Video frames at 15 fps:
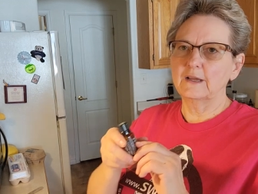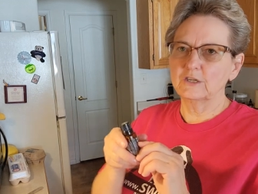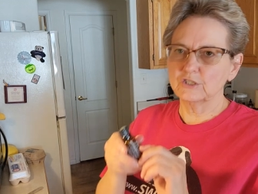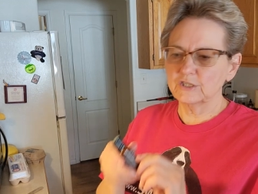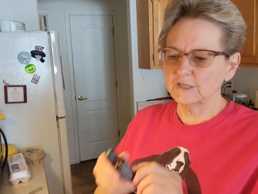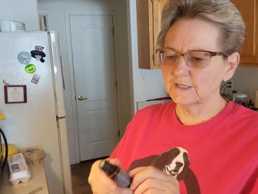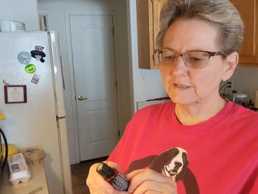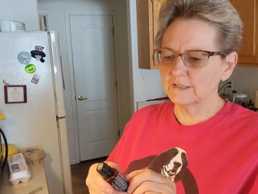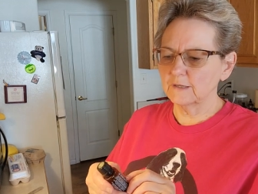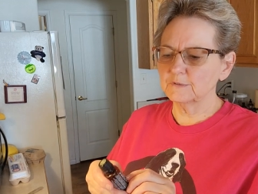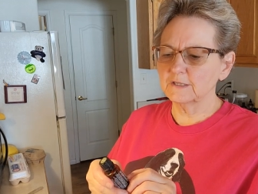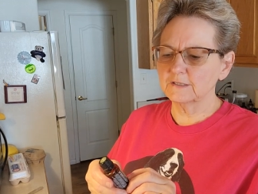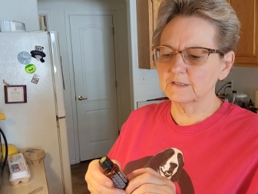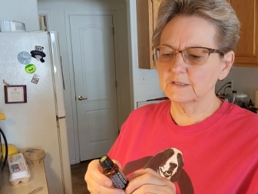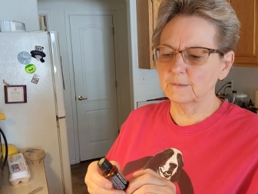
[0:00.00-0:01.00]
she gets
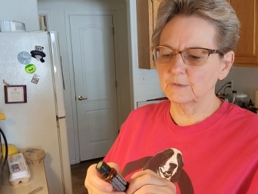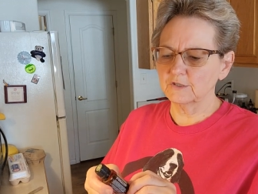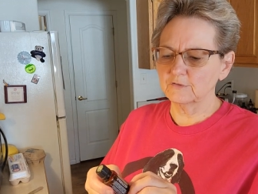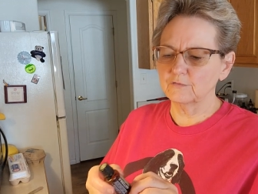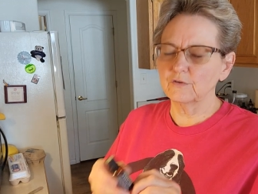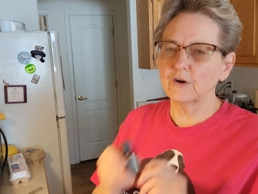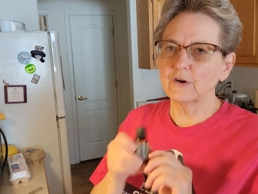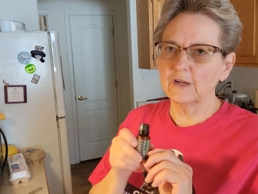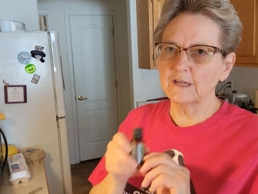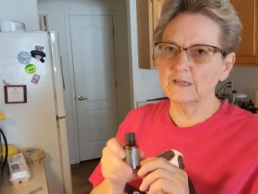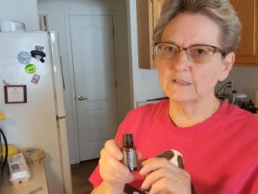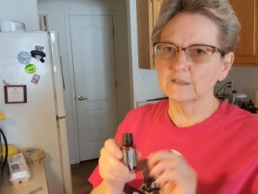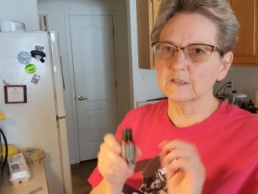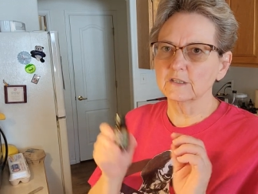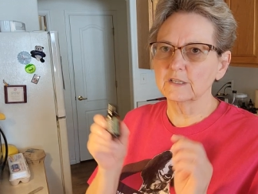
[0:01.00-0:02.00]
upset stomachs very
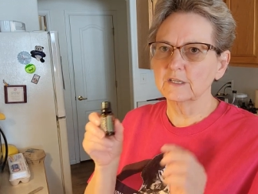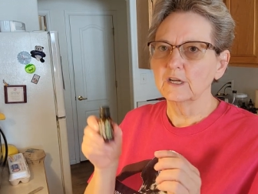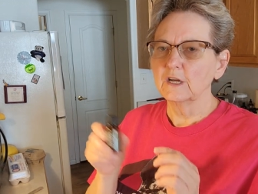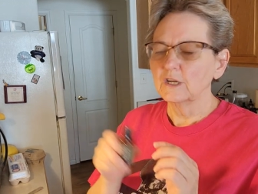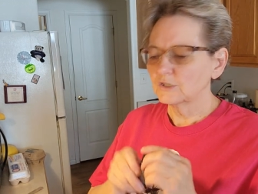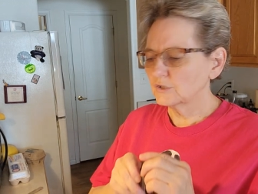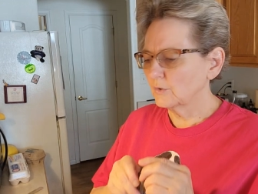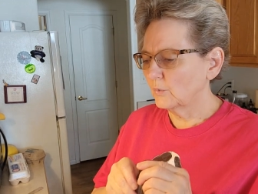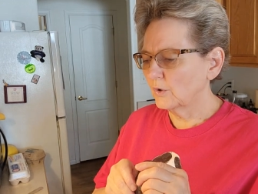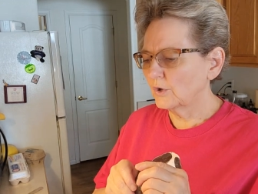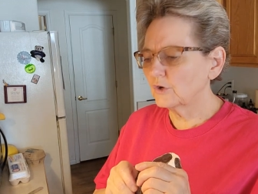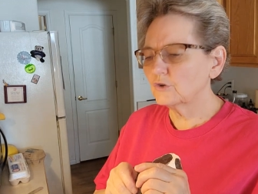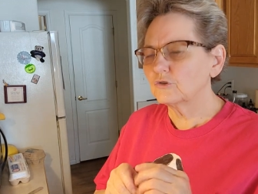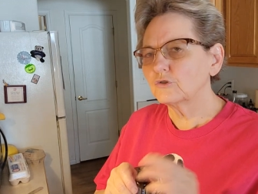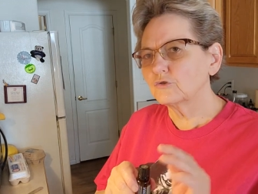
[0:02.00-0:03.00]
easily. So one
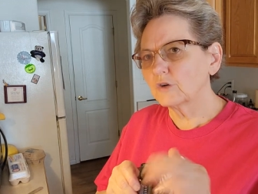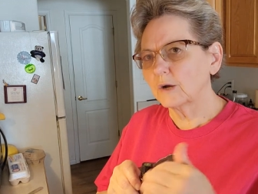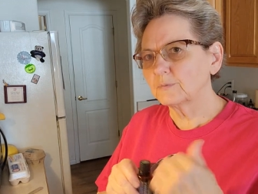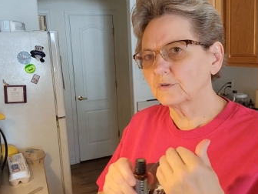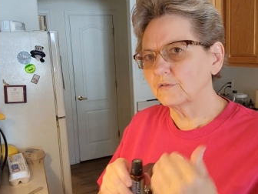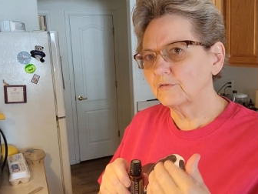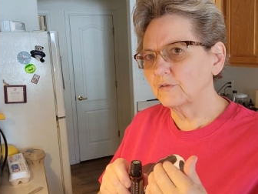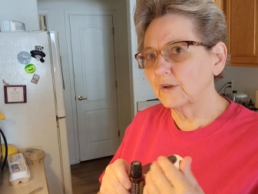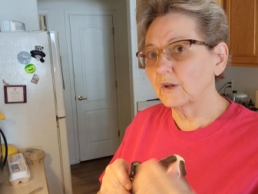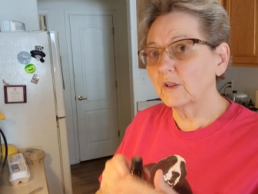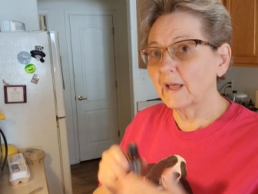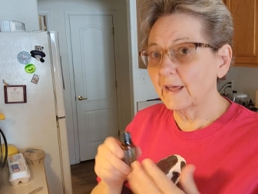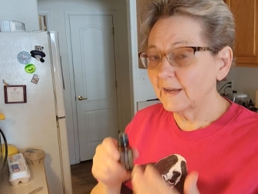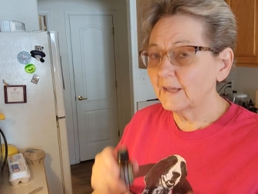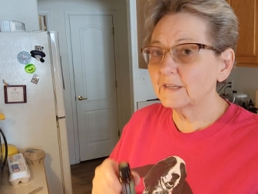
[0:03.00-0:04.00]
or two drops of fennel,
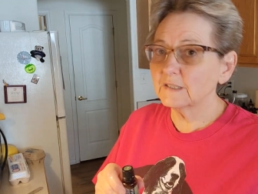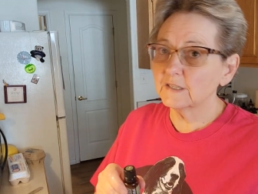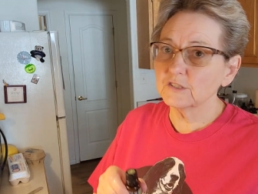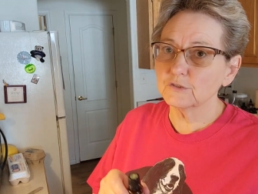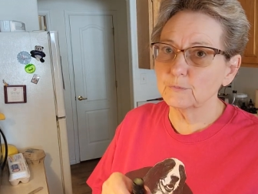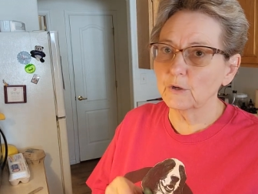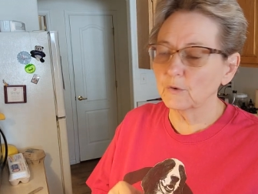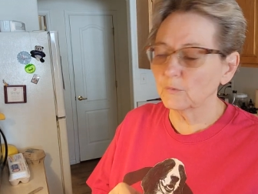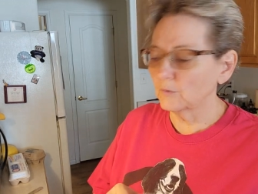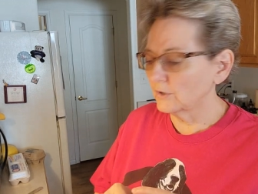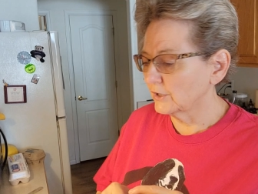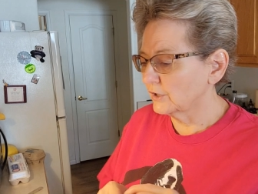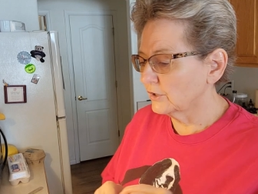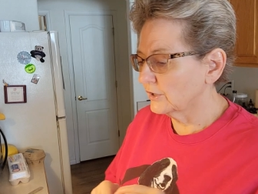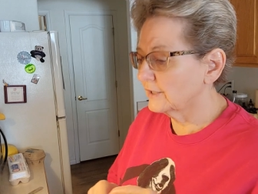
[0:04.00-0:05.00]
and it does smell
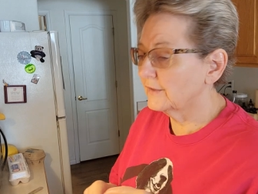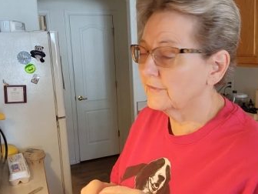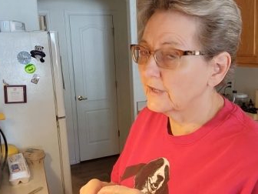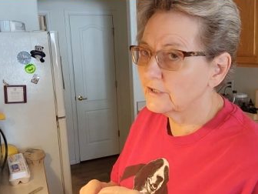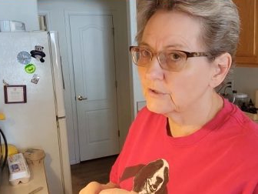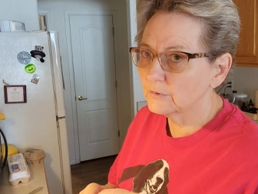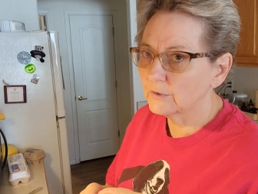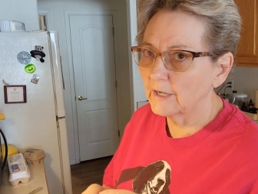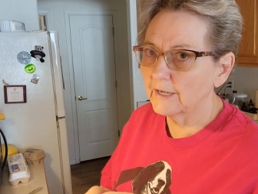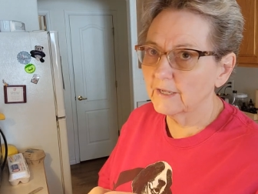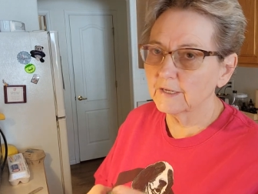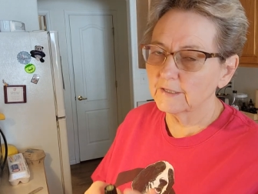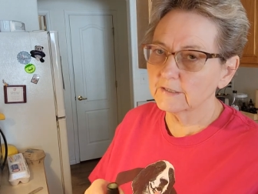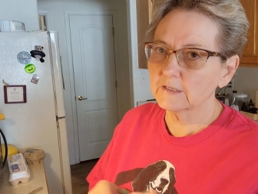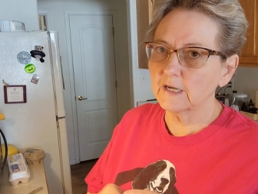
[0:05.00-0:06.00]
really good, and they do like
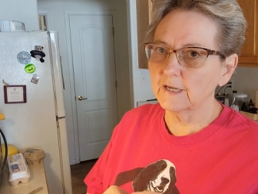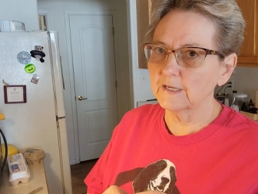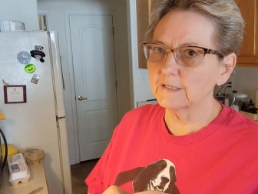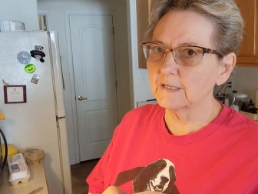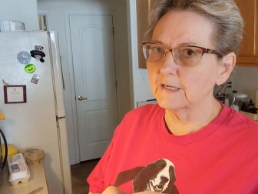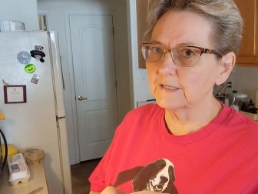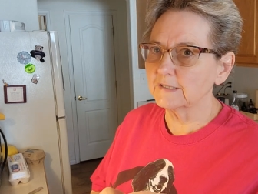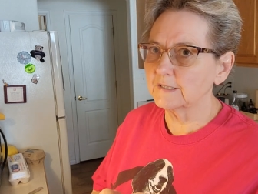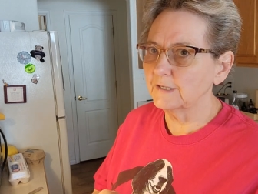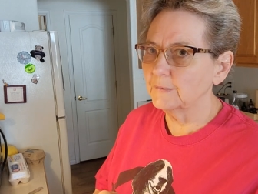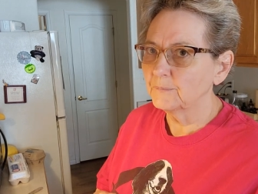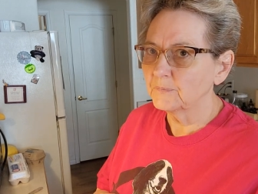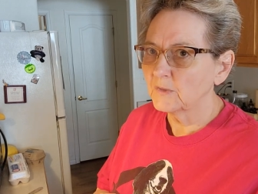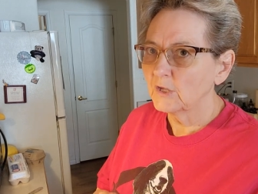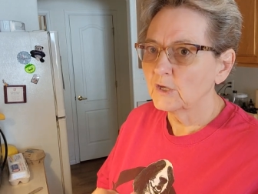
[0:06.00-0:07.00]
it. It's kind of tasty.
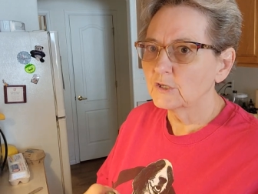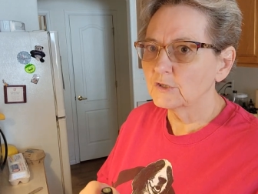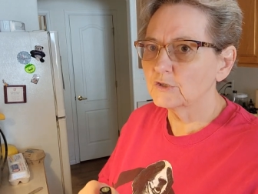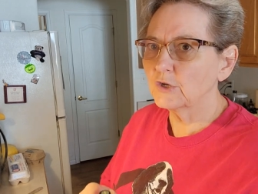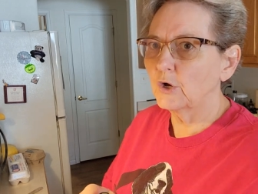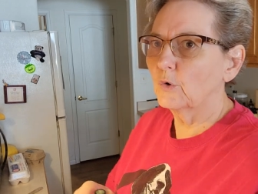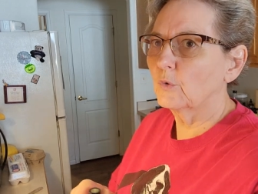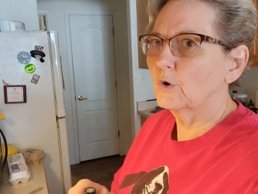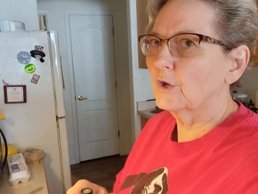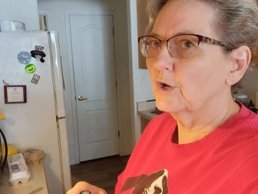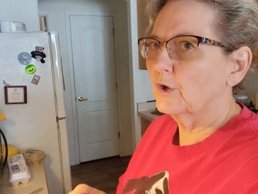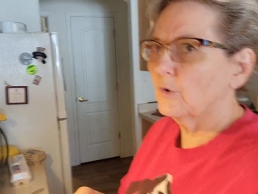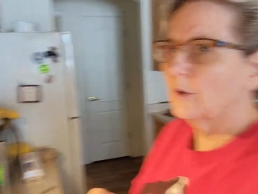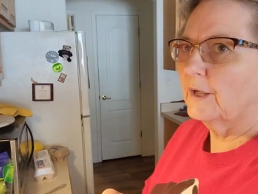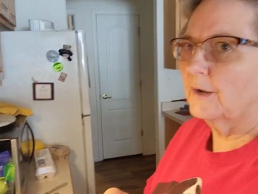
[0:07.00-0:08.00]
So we're going to
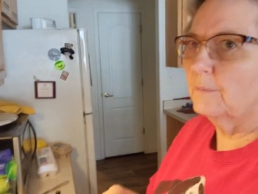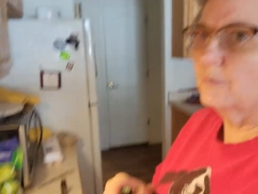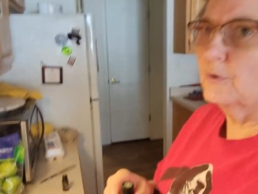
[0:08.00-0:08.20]
go ahead and